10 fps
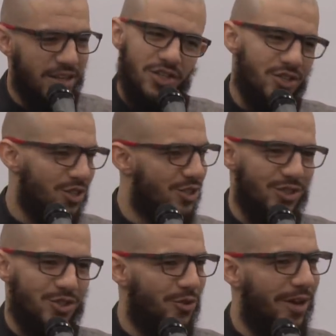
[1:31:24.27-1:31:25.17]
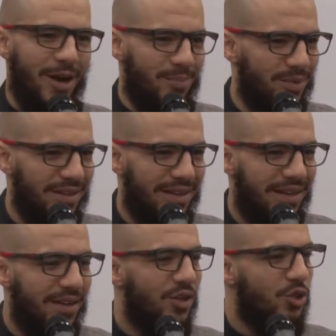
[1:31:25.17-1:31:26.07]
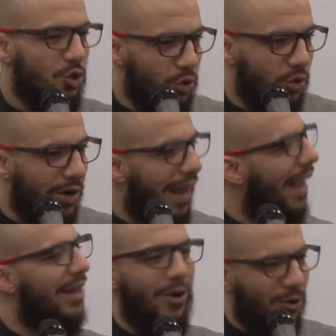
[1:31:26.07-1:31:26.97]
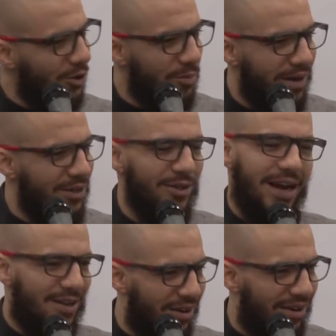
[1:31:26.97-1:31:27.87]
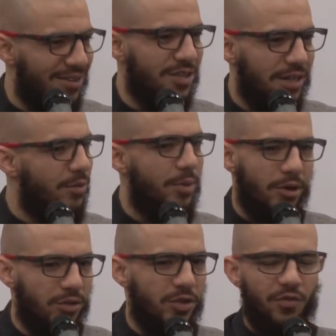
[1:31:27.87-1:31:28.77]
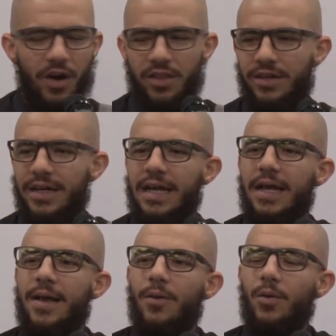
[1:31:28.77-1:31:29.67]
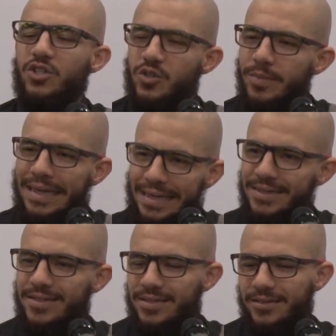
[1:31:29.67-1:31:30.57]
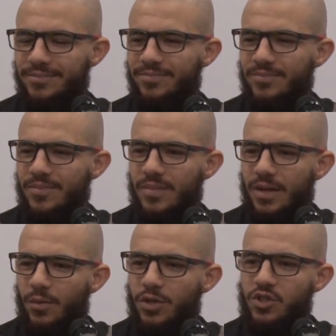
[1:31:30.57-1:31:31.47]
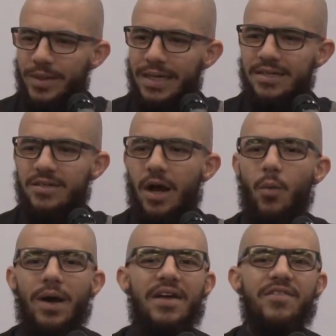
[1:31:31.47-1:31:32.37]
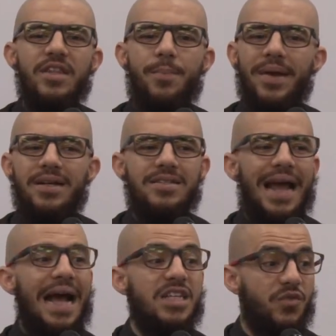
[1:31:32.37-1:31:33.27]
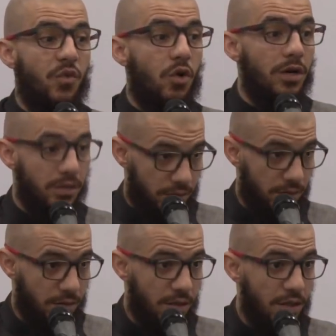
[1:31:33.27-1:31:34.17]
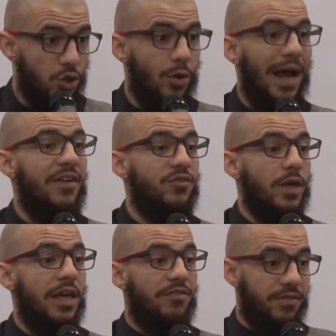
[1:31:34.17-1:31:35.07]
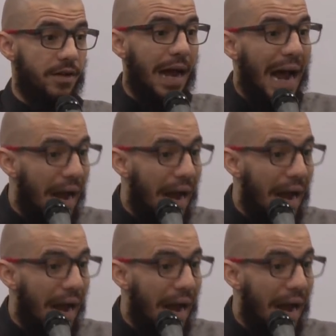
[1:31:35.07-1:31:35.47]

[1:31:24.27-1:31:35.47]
This is just straight up. You and all your money, you got cars, you belong to your father. Which means that whatever the parents ask for, you have to give.